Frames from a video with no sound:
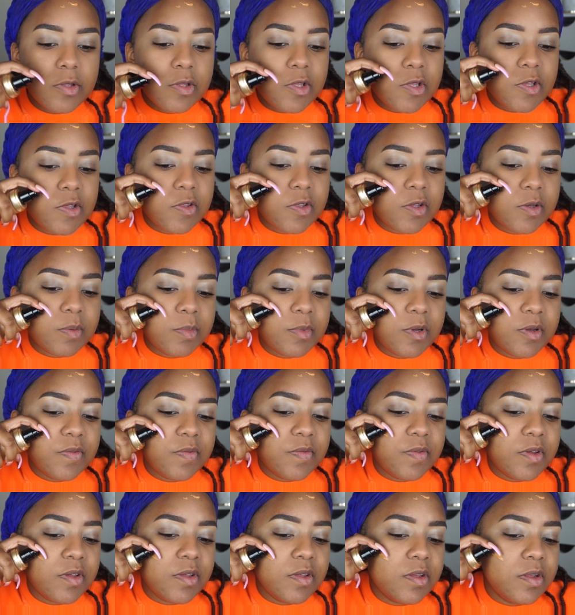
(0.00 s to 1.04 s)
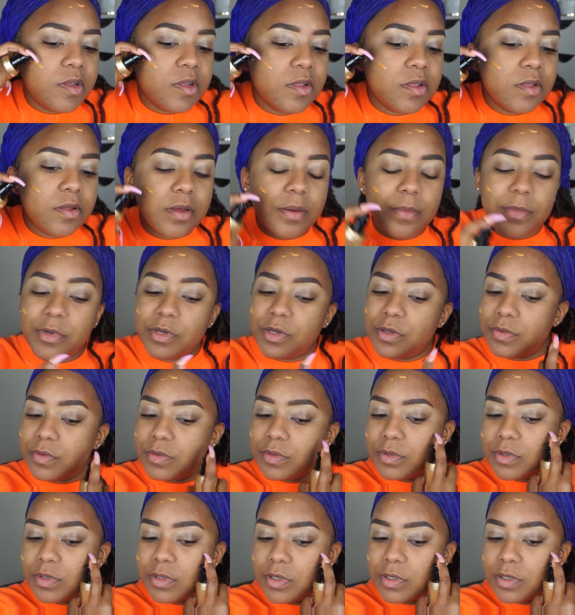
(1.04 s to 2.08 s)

this on my face. I'm gonna do